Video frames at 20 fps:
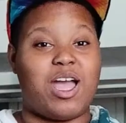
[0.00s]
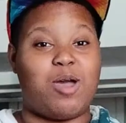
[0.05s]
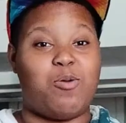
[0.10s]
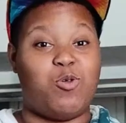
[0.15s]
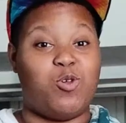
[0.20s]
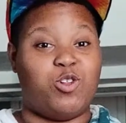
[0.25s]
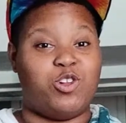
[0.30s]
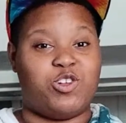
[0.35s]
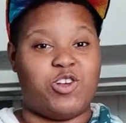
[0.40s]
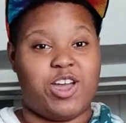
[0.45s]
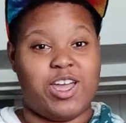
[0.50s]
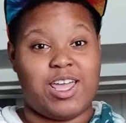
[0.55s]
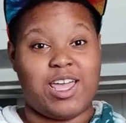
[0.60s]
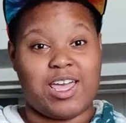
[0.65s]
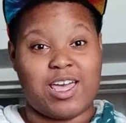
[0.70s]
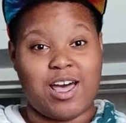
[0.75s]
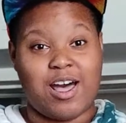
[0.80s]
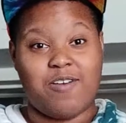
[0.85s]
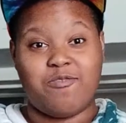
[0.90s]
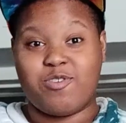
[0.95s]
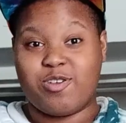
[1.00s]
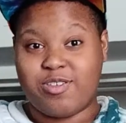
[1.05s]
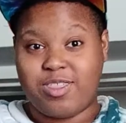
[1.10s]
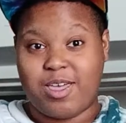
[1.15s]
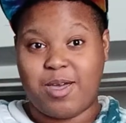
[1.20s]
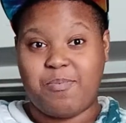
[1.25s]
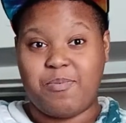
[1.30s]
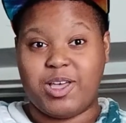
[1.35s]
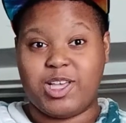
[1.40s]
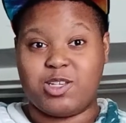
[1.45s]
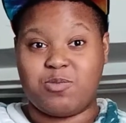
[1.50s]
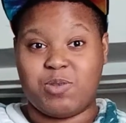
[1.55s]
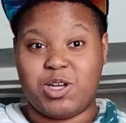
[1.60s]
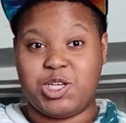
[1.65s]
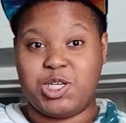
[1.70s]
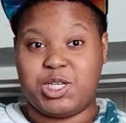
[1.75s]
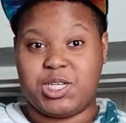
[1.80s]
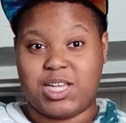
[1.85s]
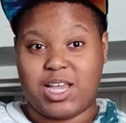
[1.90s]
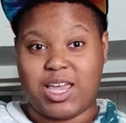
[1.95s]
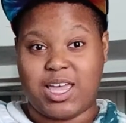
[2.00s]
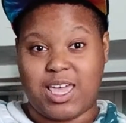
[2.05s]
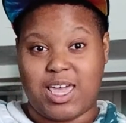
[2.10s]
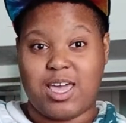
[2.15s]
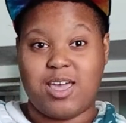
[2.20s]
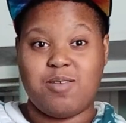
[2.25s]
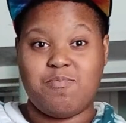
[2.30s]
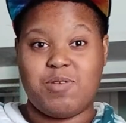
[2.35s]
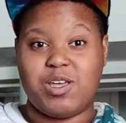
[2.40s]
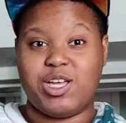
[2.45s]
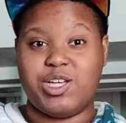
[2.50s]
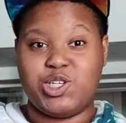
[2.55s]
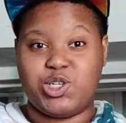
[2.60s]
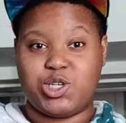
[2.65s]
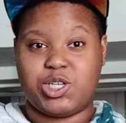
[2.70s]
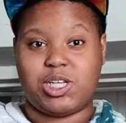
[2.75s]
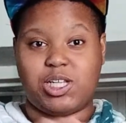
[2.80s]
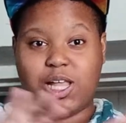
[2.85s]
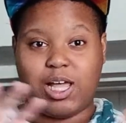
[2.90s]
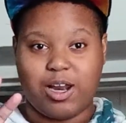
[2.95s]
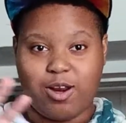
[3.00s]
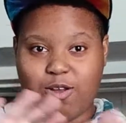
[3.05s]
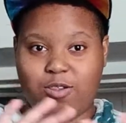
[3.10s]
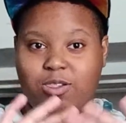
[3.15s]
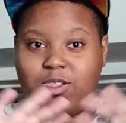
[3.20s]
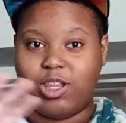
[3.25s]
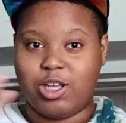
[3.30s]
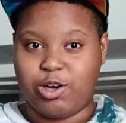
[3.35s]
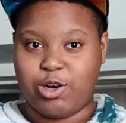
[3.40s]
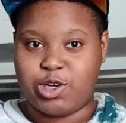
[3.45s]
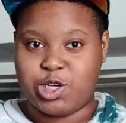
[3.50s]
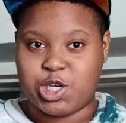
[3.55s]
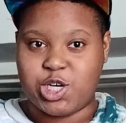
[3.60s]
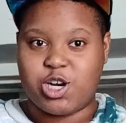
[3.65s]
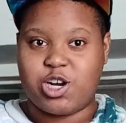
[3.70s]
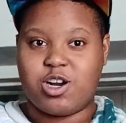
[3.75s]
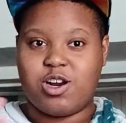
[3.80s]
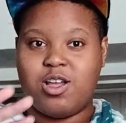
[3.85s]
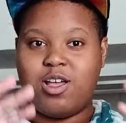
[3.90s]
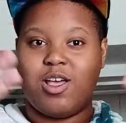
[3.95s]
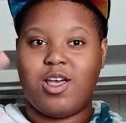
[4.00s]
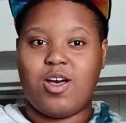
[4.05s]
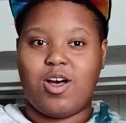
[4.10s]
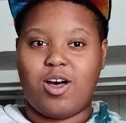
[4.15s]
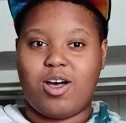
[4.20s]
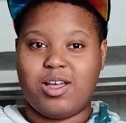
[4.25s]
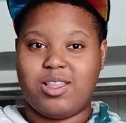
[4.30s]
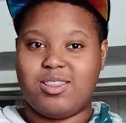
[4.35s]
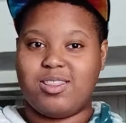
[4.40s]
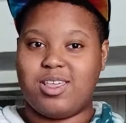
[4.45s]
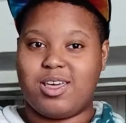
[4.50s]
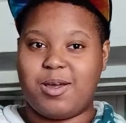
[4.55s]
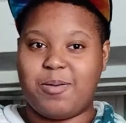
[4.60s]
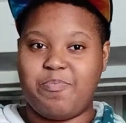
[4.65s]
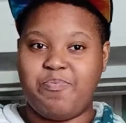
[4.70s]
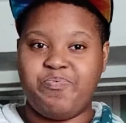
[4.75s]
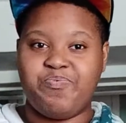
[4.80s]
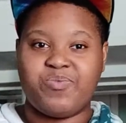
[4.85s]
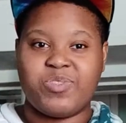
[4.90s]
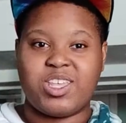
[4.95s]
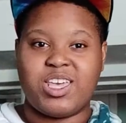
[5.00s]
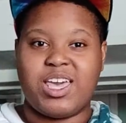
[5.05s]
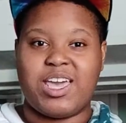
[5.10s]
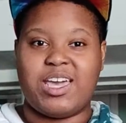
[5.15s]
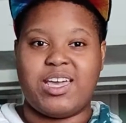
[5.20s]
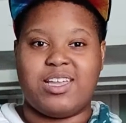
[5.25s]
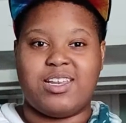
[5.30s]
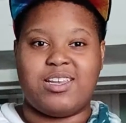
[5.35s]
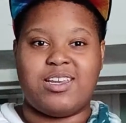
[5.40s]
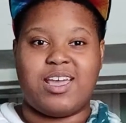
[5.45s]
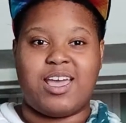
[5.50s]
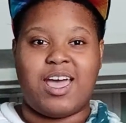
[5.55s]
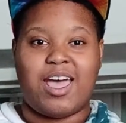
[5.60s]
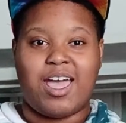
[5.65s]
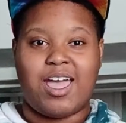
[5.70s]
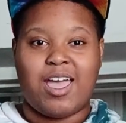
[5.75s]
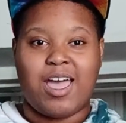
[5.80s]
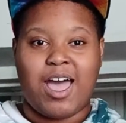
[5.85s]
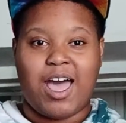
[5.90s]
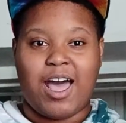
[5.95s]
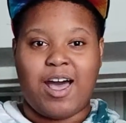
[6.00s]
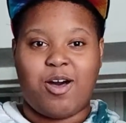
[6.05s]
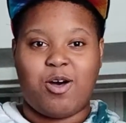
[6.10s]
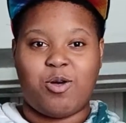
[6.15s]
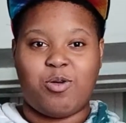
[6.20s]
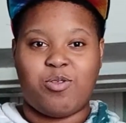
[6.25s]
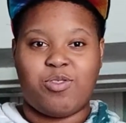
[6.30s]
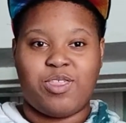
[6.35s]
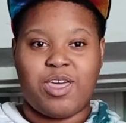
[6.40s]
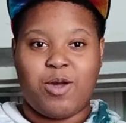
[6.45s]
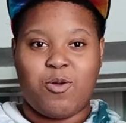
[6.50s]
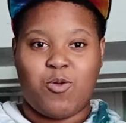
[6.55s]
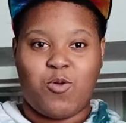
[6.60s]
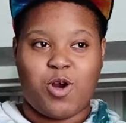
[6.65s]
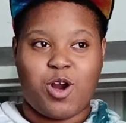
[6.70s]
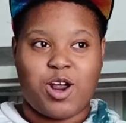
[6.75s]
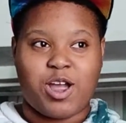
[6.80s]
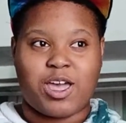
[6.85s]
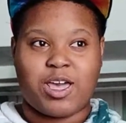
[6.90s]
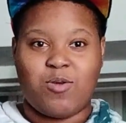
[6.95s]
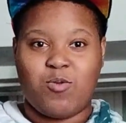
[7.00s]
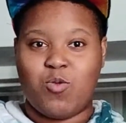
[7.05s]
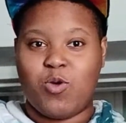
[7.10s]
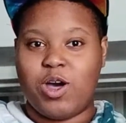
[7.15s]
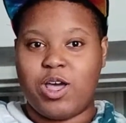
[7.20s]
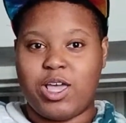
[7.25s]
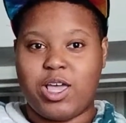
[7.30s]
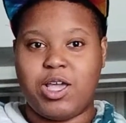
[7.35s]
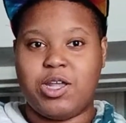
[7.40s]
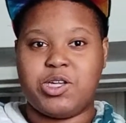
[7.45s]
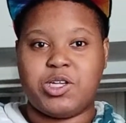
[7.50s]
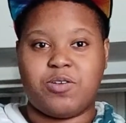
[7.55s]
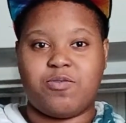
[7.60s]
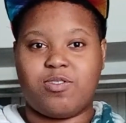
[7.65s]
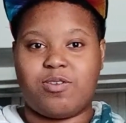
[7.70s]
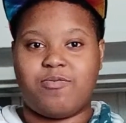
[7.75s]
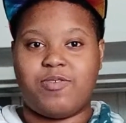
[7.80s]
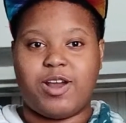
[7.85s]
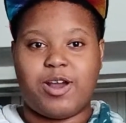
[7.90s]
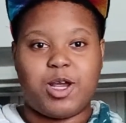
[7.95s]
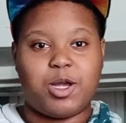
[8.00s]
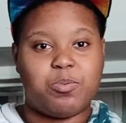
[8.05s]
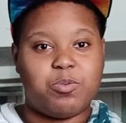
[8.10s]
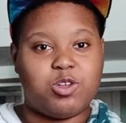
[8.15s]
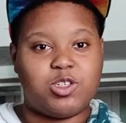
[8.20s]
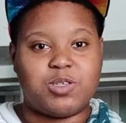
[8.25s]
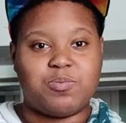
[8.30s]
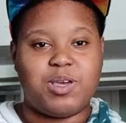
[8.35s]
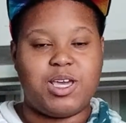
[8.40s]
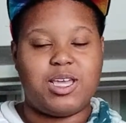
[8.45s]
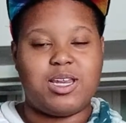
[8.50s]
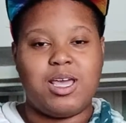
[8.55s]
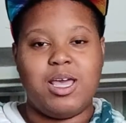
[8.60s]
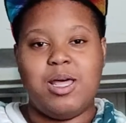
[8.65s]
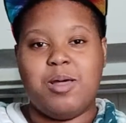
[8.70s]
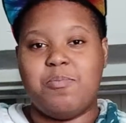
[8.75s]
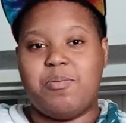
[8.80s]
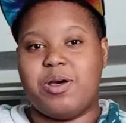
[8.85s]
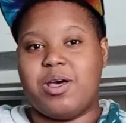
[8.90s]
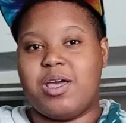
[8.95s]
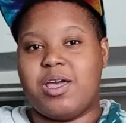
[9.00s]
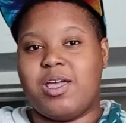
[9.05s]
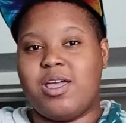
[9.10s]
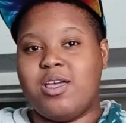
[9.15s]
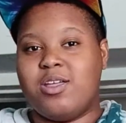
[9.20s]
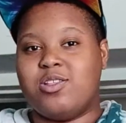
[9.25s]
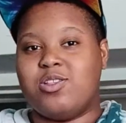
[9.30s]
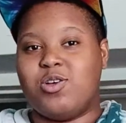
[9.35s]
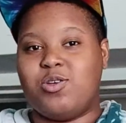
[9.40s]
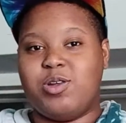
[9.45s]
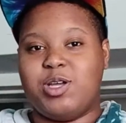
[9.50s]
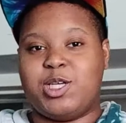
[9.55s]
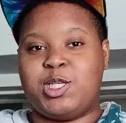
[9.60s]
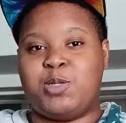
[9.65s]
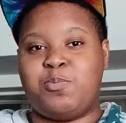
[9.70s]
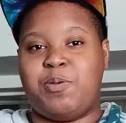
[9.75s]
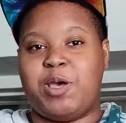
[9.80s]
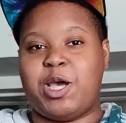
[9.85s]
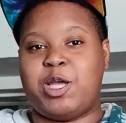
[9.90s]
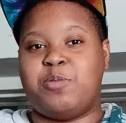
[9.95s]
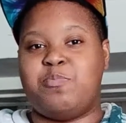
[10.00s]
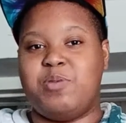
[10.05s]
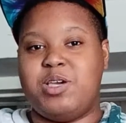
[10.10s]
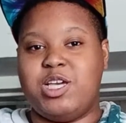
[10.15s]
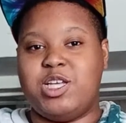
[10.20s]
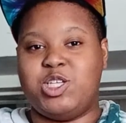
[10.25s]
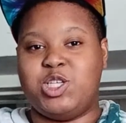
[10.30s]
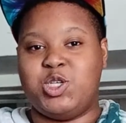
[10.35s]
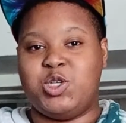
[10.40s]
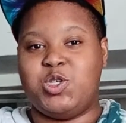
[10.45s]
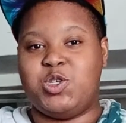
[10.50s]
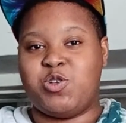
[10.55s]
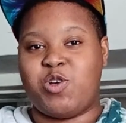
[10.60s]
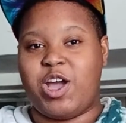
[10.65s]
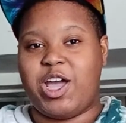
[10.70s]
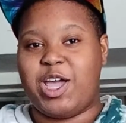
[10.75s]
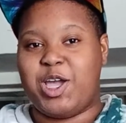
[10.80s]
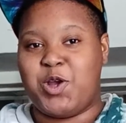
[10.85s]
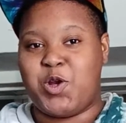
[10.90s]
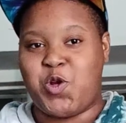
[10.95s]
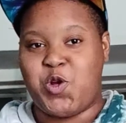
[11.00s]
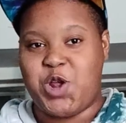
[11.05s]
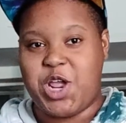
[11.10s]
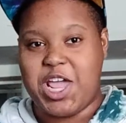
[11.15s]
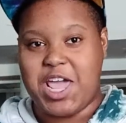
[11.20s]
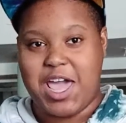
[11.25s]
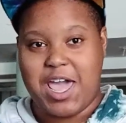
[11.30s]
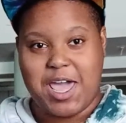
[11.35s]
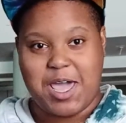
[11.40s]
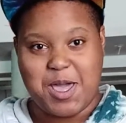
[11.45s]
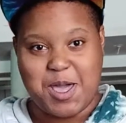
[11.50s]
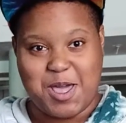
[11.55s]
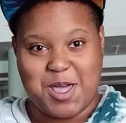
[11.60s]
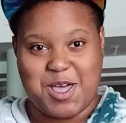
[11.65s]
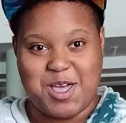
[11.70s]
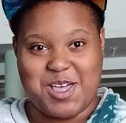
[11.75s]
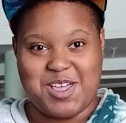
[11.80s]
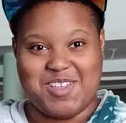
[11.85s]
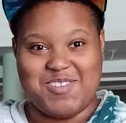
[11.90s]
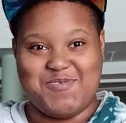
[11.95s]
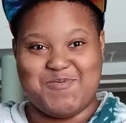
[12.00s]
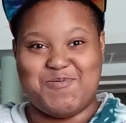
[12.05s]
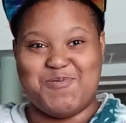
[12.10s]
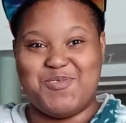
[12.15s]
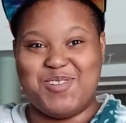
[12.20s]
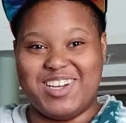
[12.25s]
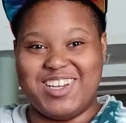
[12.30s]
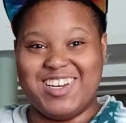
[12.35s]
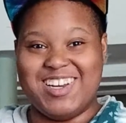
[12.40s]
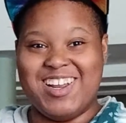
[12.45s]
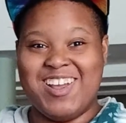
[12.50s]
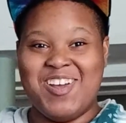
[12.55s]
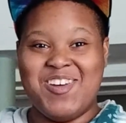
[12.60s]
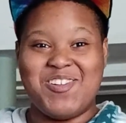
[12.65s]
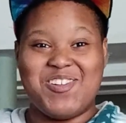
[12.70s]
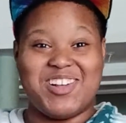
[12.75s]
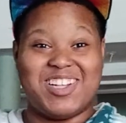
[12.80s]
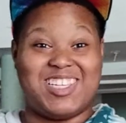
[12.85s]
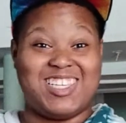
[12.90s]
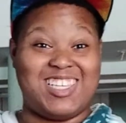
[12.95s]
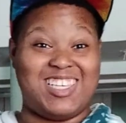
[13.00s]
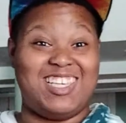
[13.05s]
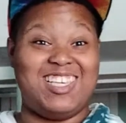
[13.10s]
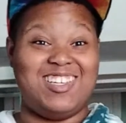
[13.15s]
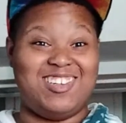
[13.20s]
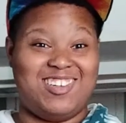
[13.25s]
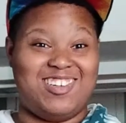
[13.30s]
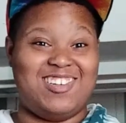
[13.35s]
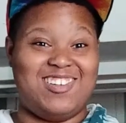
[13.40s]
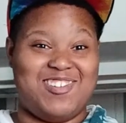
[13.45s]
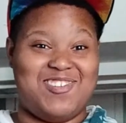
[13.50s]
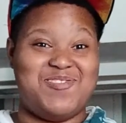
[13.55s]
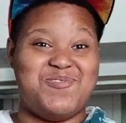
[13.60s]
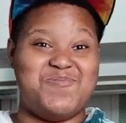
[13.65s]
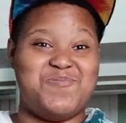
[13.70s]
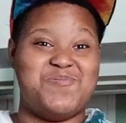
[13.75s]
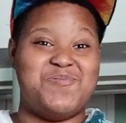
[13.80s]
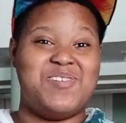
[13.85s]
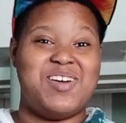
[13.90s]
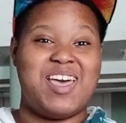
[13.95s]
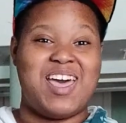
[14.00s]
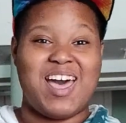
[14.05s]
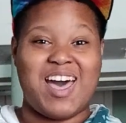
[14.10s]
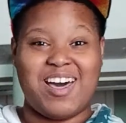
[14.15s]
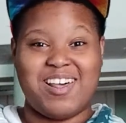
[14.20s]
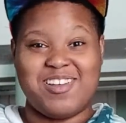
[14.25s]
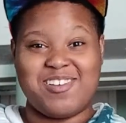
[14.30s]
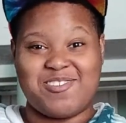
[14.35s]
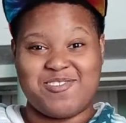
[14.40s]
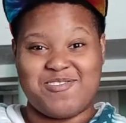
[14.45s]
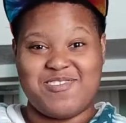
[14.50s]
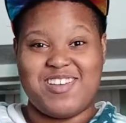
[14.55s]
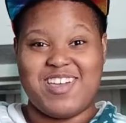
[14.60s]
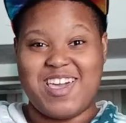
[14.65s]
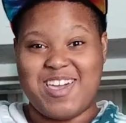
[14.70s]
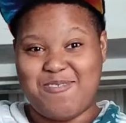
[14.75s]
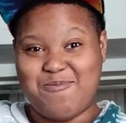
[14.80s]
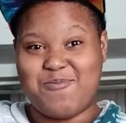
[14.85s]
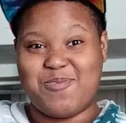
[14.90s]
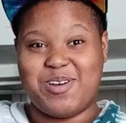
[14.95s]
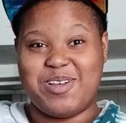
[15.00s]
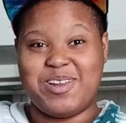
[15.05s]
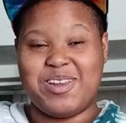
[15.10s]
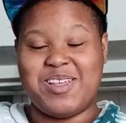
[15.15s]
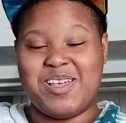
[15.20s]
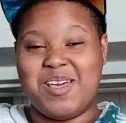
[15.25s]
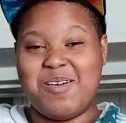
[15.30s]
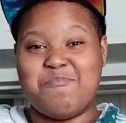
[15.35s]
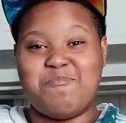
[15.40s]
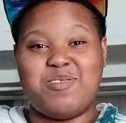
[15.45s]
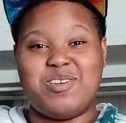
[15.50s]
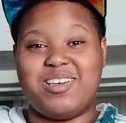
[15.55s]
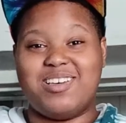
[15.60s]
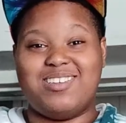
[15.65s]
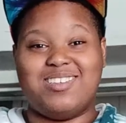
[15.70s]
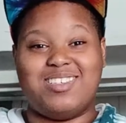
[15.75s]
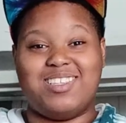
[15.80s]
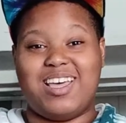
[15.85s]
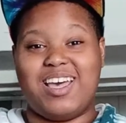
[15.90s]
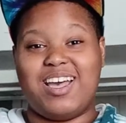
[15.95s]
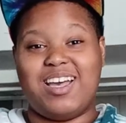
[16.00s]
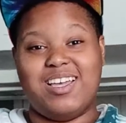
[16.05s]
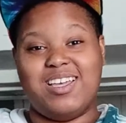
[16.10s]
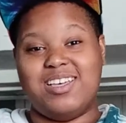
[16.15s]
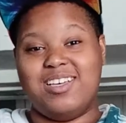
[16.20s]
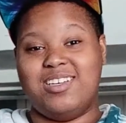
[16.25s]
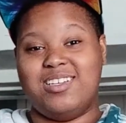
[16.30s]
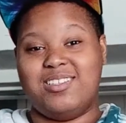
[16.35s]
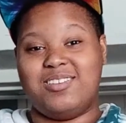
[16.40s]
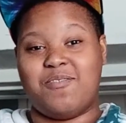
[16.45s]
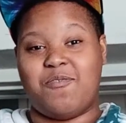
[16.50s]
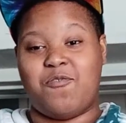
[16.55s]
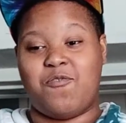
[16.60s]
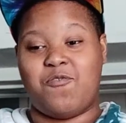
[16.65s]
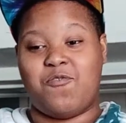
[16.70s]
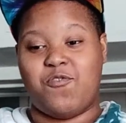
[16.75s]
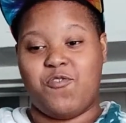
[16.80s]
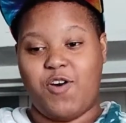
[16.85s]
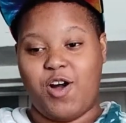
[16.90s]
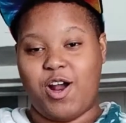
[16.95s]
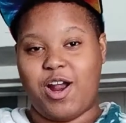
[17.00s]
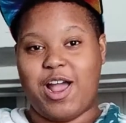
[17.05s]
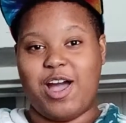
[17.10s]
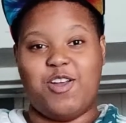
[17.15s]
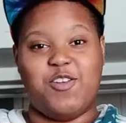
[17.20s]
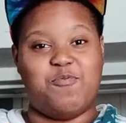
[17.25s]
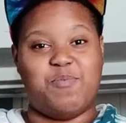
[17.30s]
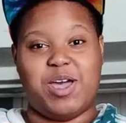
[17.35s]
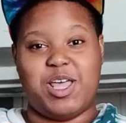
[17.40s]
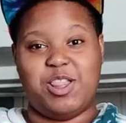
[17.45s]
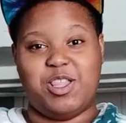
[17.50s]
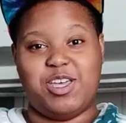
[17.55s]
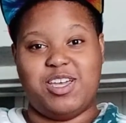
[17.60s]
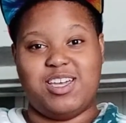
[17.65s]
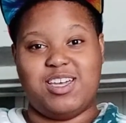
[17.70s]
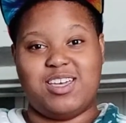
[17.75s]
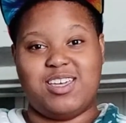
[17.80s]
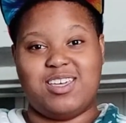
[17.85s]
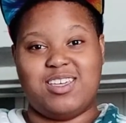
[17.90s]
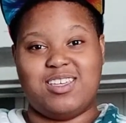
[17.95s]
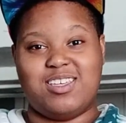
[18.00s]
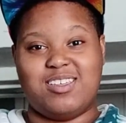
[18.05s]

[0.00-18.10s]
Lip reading: I will try and cover them as much as I can, because there's a lot of literature on them and how they work and what each of the variables mean. But don't expect me to try and create one or teach you how to create one, because that is far out of my league.